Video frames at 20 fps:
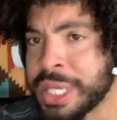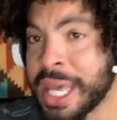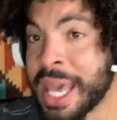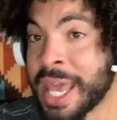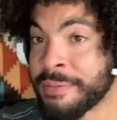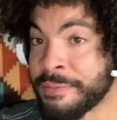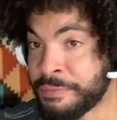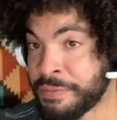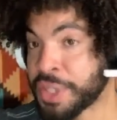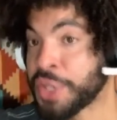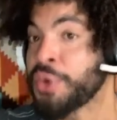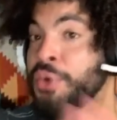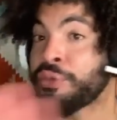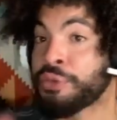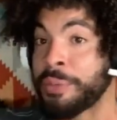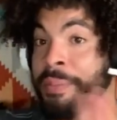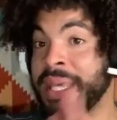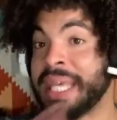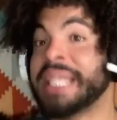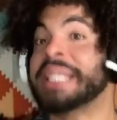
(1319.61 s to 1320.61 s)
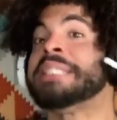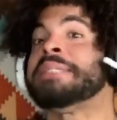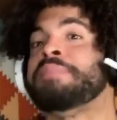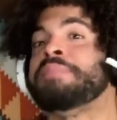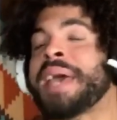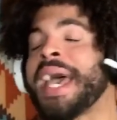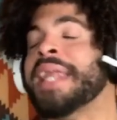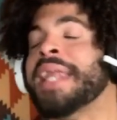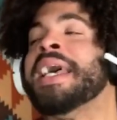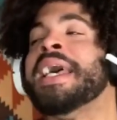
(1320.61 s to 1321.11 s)
and flew from his
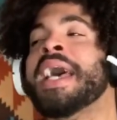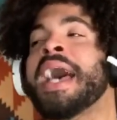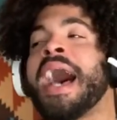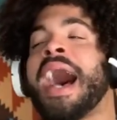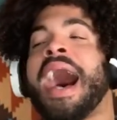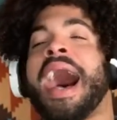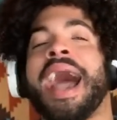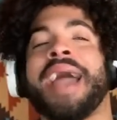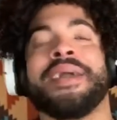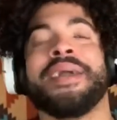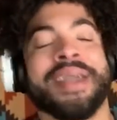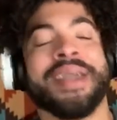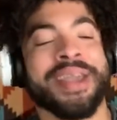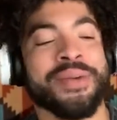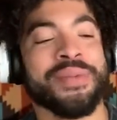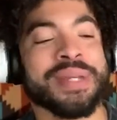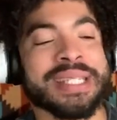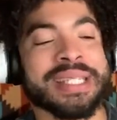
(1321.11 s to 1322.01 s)
bed. I It was